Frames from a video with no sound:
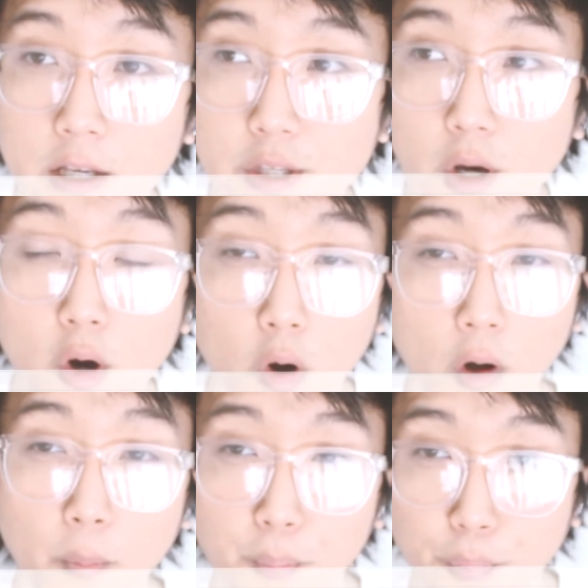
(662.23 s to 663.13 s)

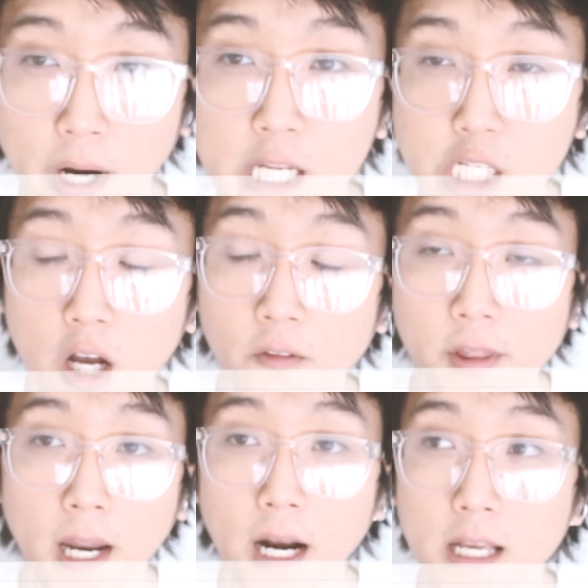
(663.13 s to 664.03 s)
so branching off of
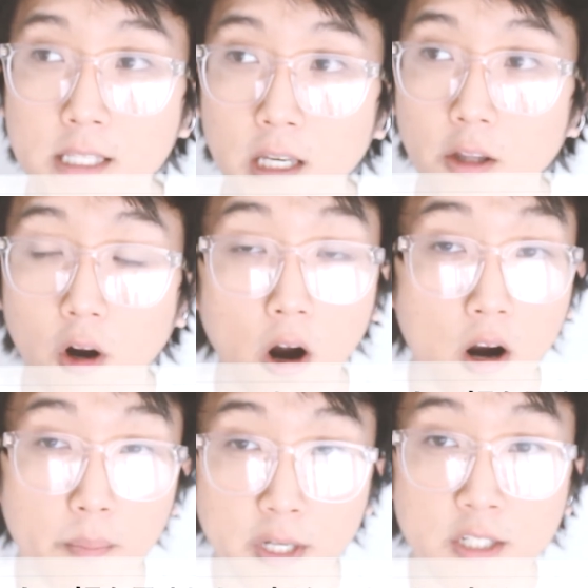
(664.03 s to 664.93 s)
that idea, there are
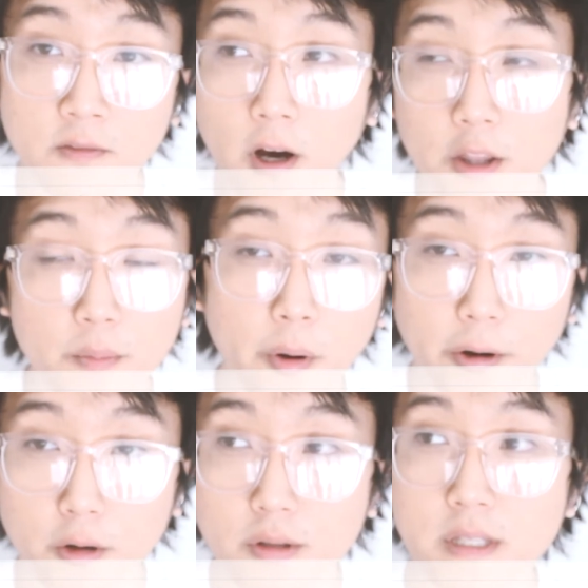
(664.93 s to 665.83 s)
a bunch of other
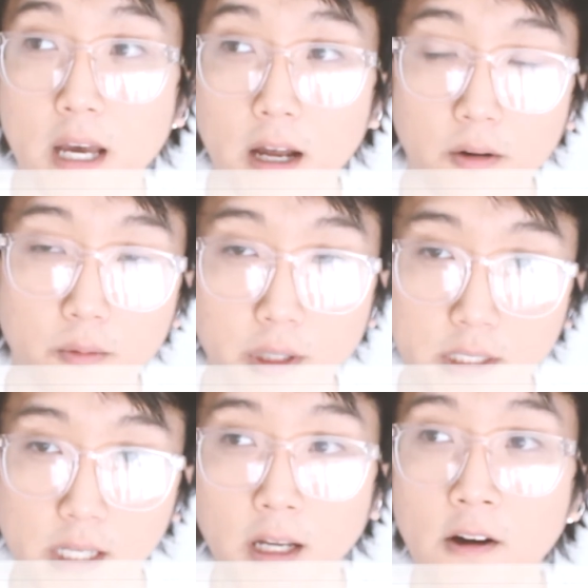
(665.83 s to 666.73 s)
particles that we
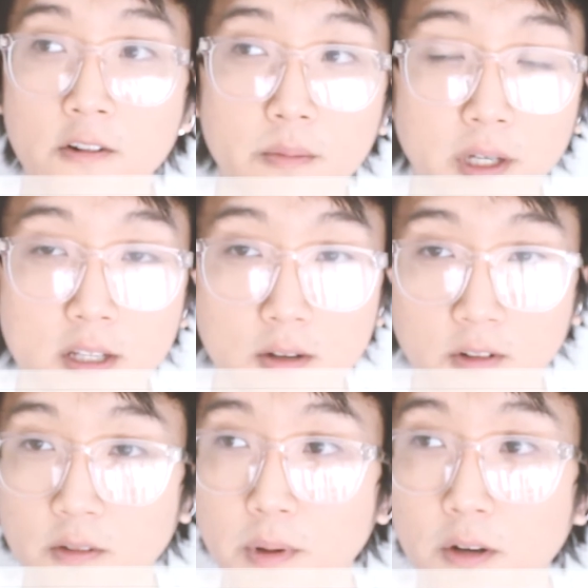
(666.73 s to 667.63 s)
didn't cover because it
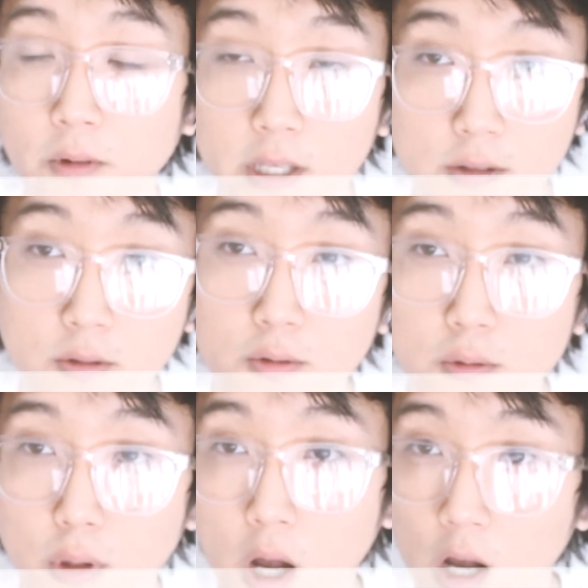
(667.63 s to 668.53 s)
would have been way too
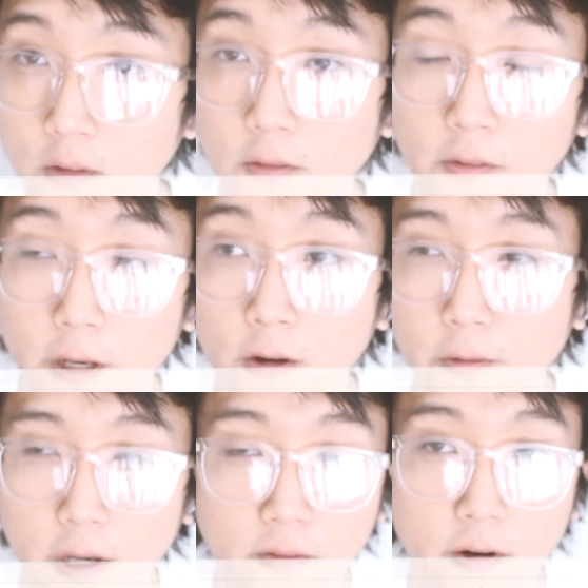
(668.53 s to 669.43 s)
long of a video if
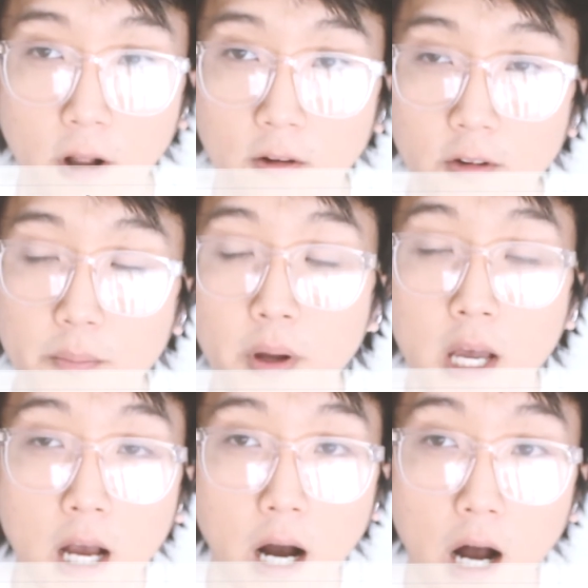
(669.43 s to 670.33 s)
we covered all of
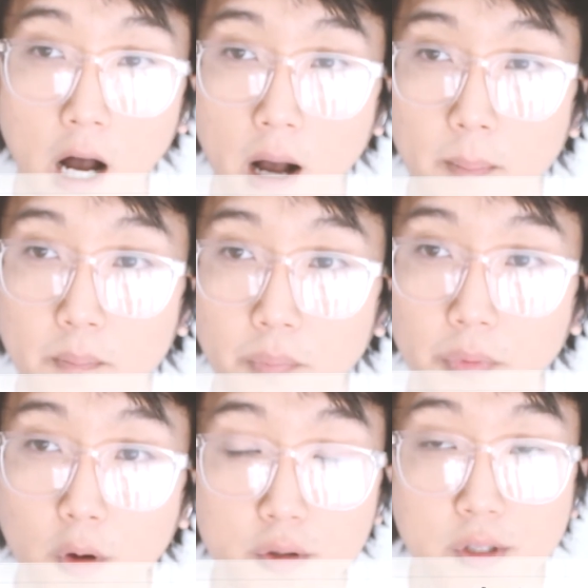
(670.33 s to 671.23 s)
them.
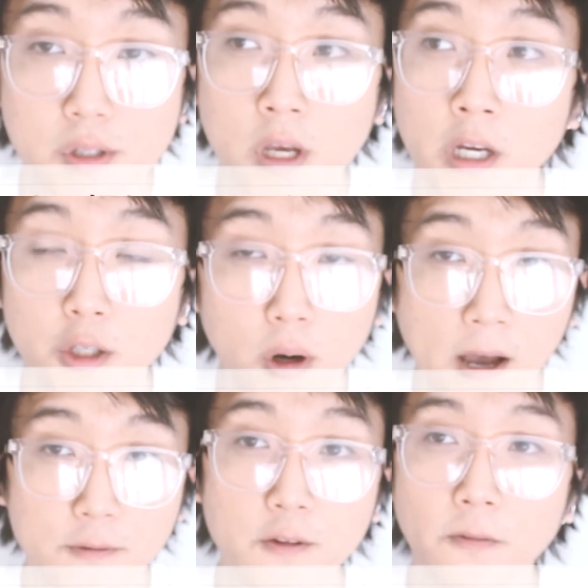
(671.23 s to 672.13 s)
Those you'll
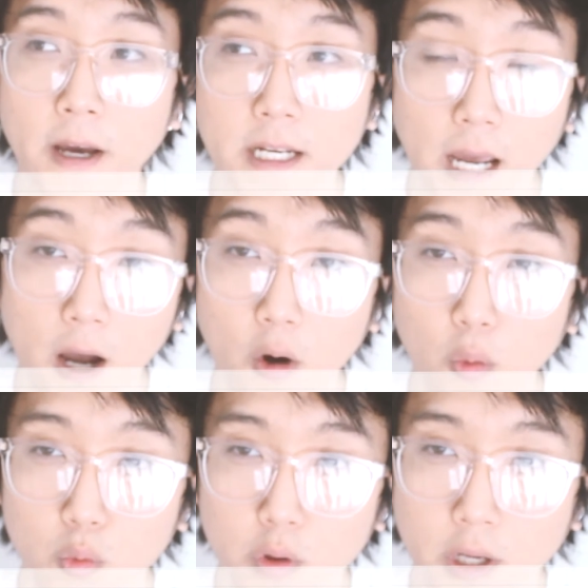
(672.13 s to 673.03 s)
have to find
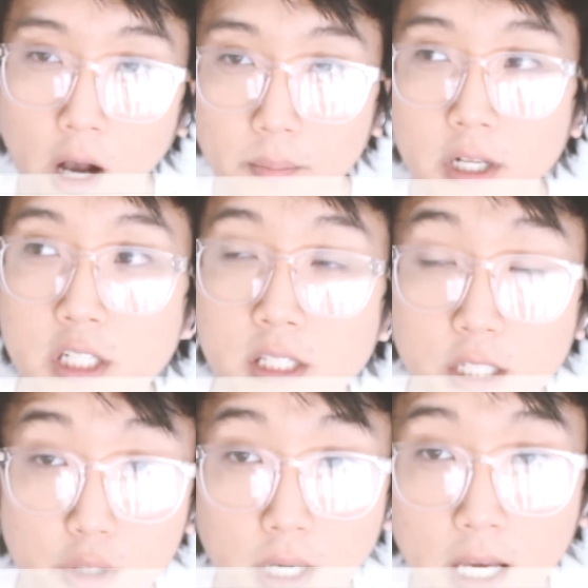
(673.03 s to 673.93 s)
out the combinations
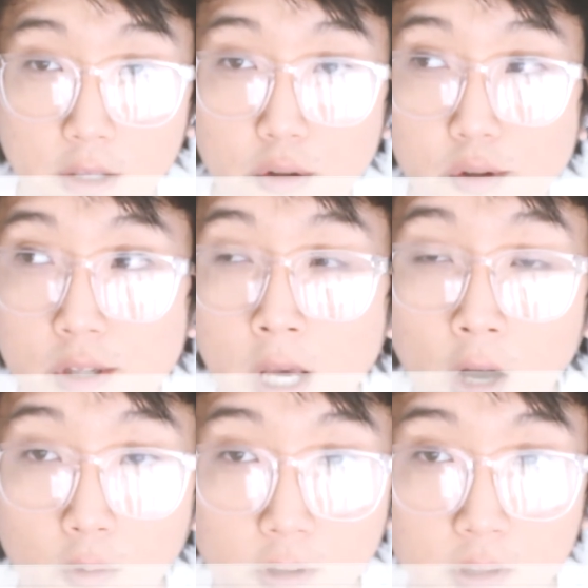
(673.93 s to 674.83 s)
that you can use
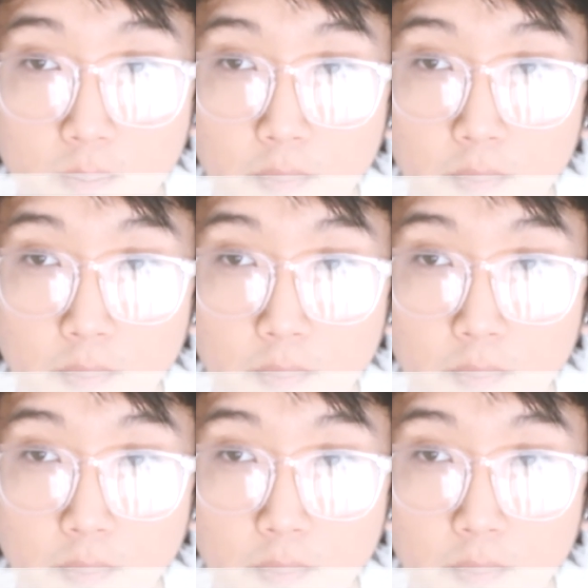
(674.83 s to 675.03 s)
with